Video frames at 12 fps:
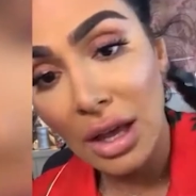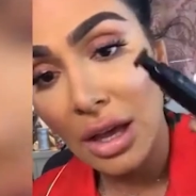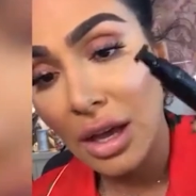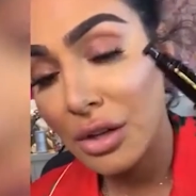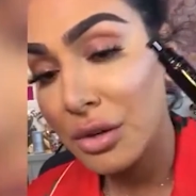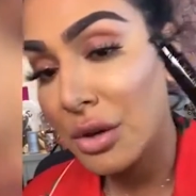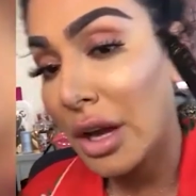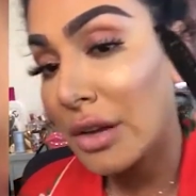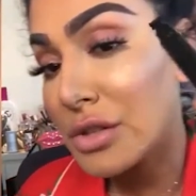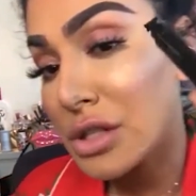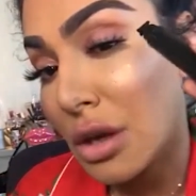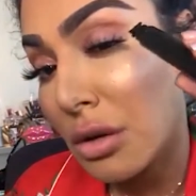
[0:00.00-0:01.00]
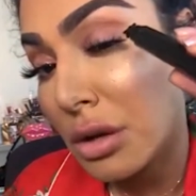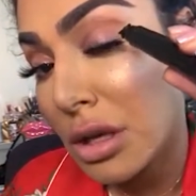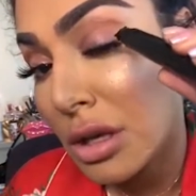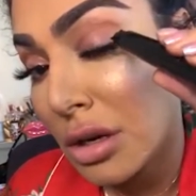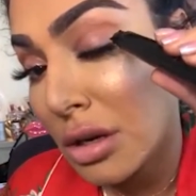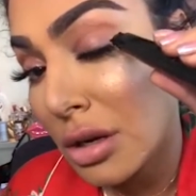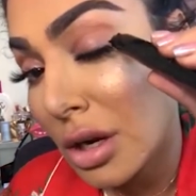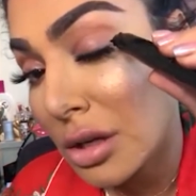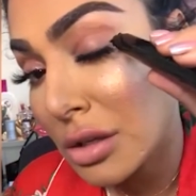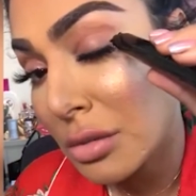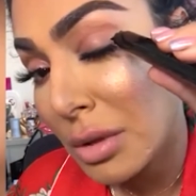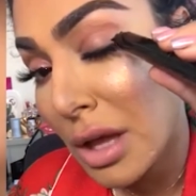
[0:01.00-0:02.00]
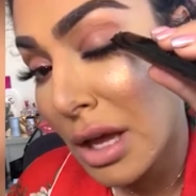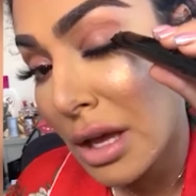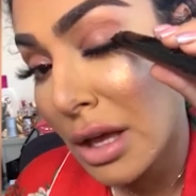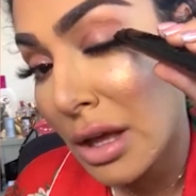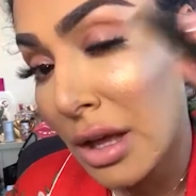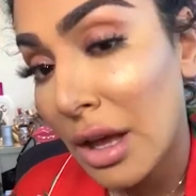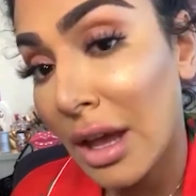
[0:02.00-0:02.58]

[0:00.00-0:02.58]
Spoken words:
and you kind of just go here and you apply it,